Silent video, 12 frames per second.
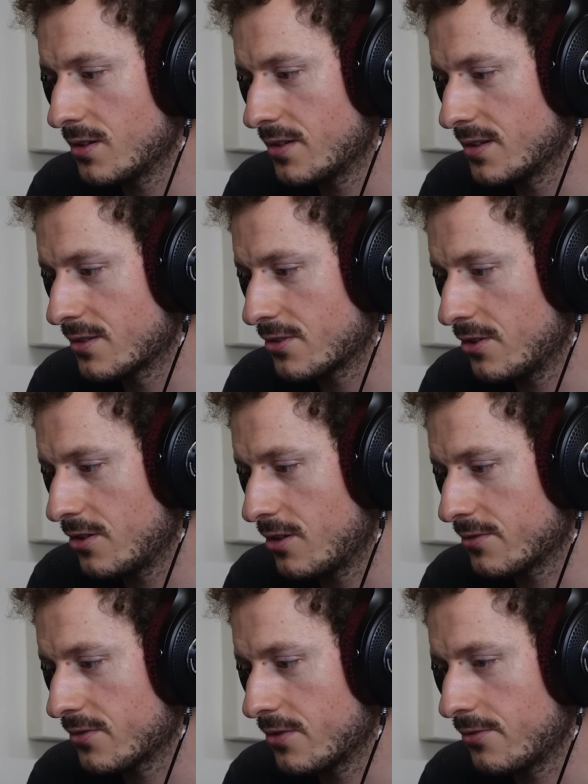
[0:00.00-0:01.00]
And it's
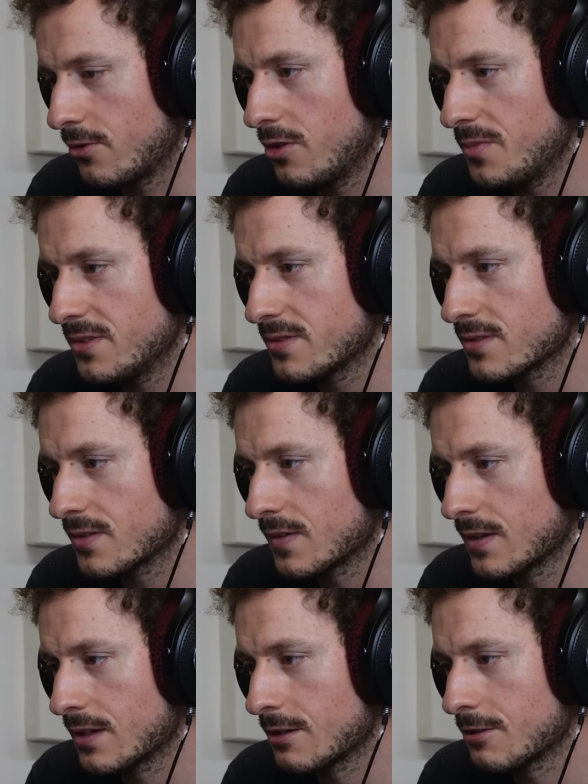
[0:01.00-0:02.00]
kind of trying to
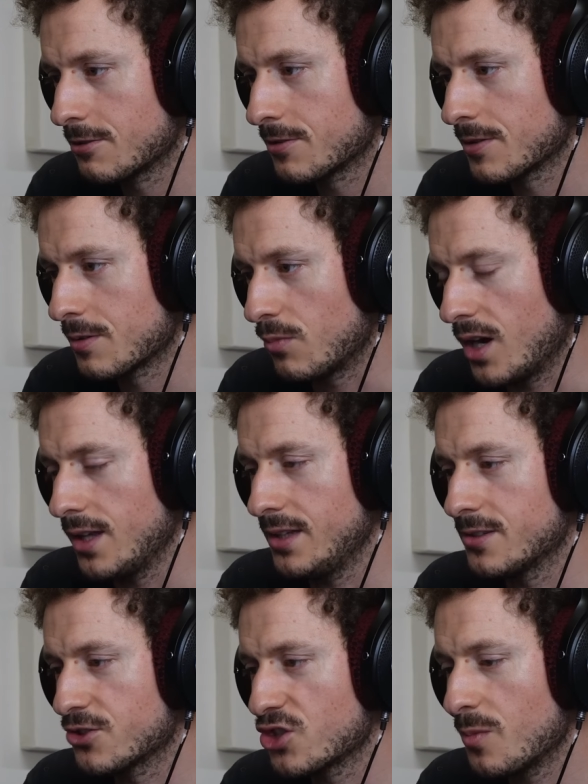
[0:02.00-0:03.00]
restore this, while
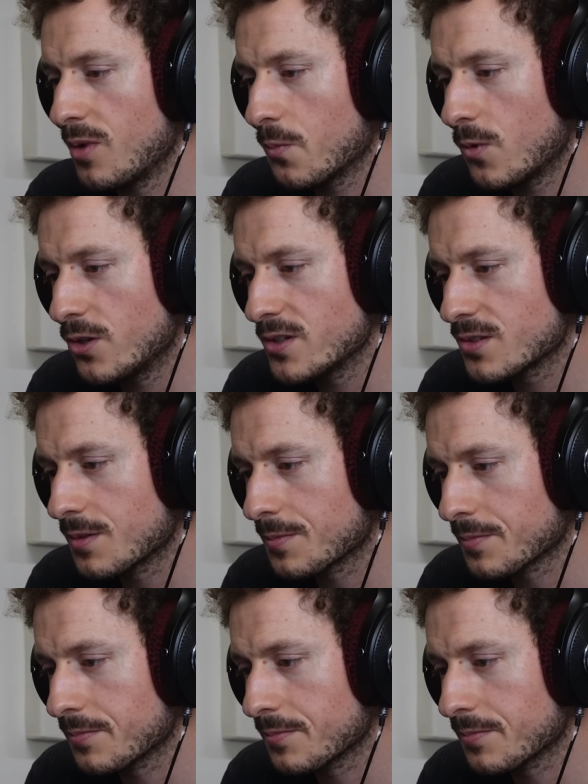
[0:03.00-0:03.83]
at the chipmunk voice,